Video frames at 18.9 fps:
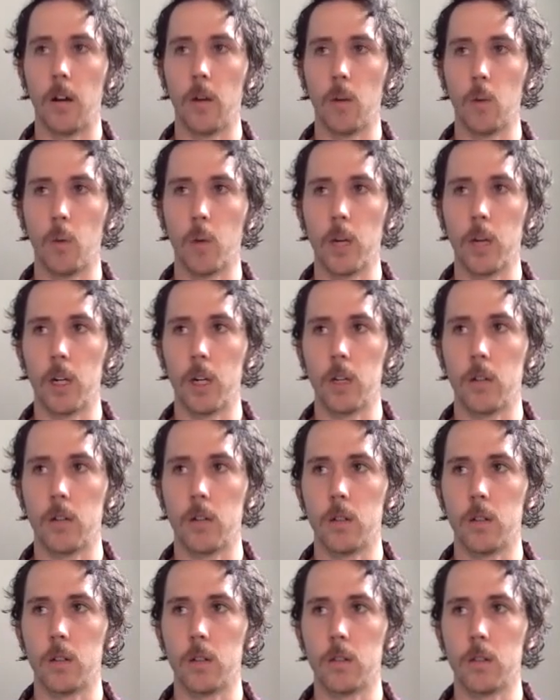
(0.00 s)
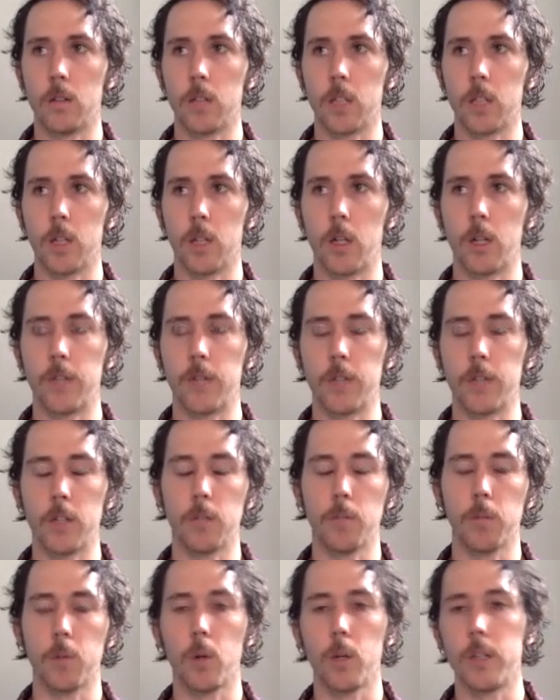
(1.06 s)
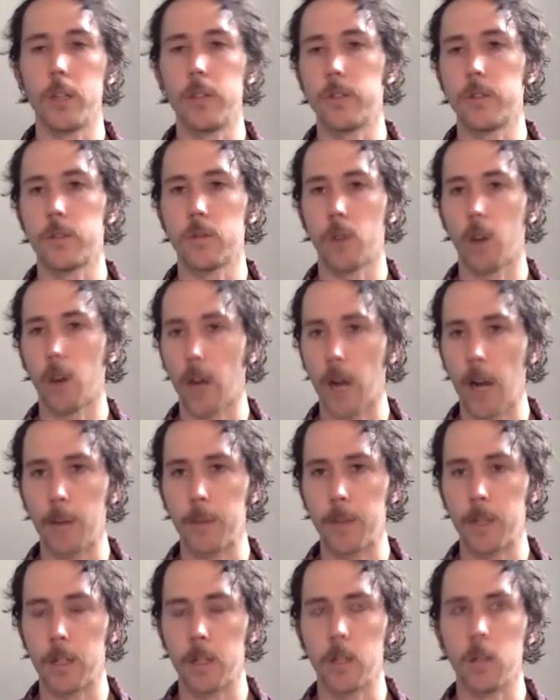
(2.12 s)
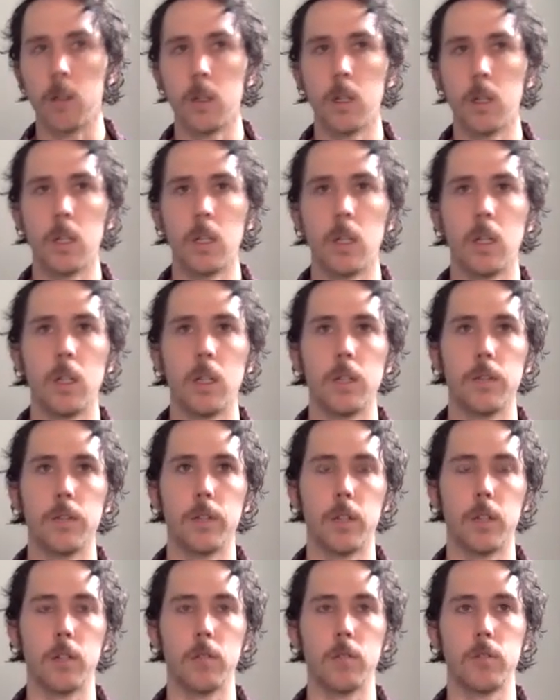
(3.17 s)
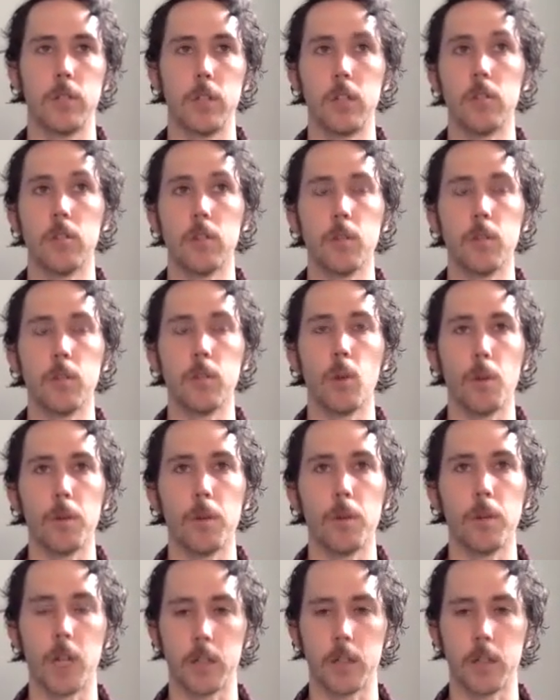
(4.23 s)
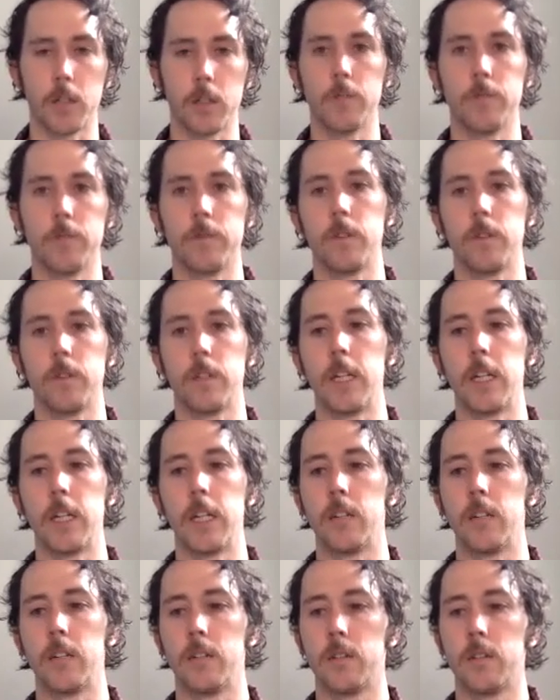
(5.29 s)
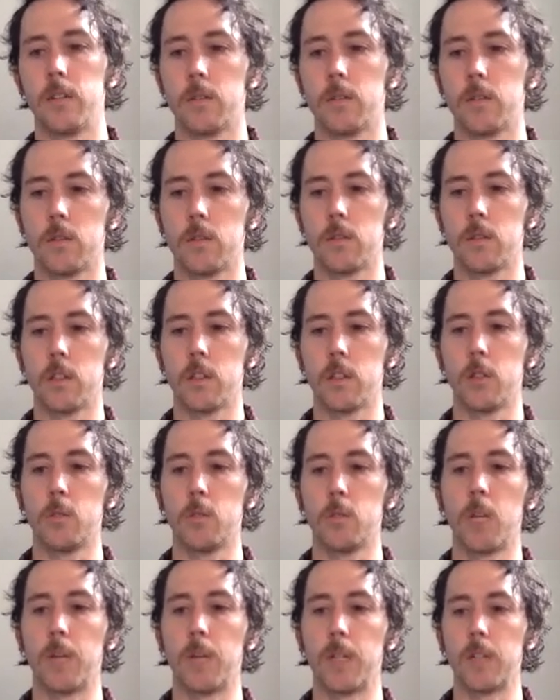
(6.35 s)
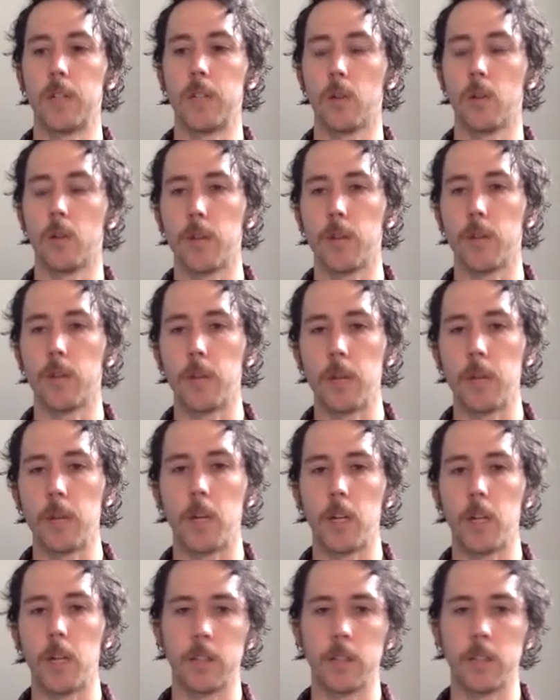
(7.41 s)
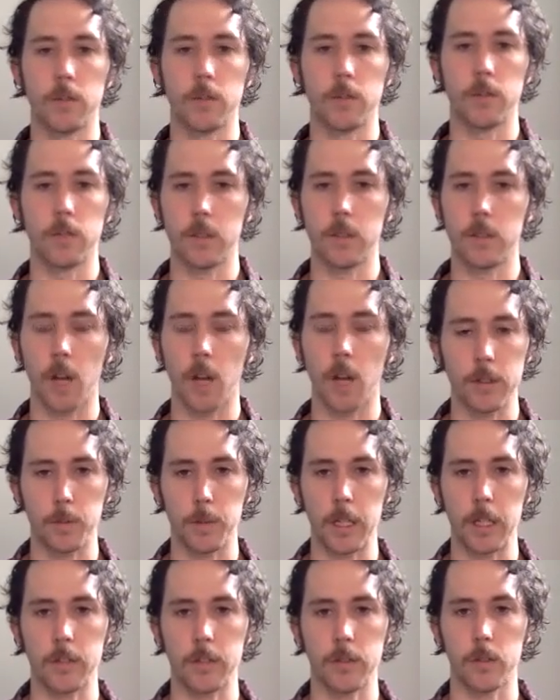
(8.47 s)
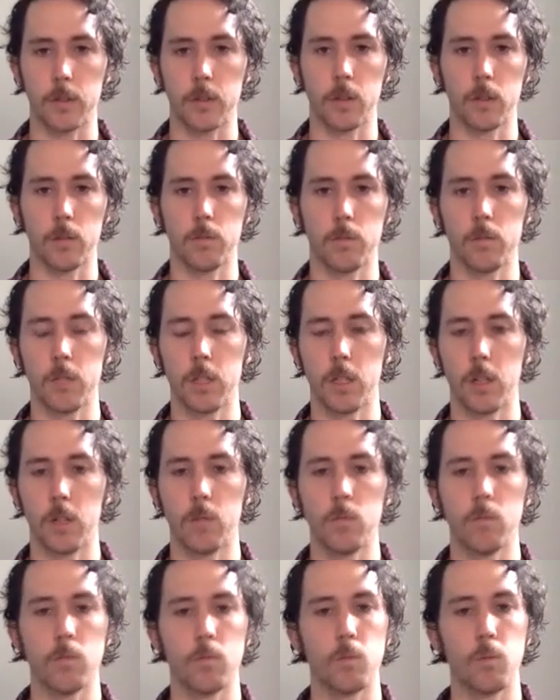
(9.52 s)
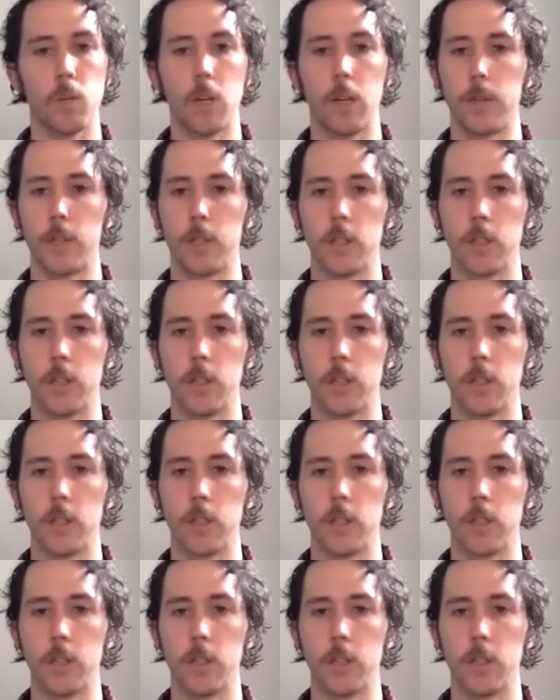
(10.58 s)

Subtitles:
where, if your employees are happier, they're generally more productive, and you maybe don't have to pay money to lease office space or whatever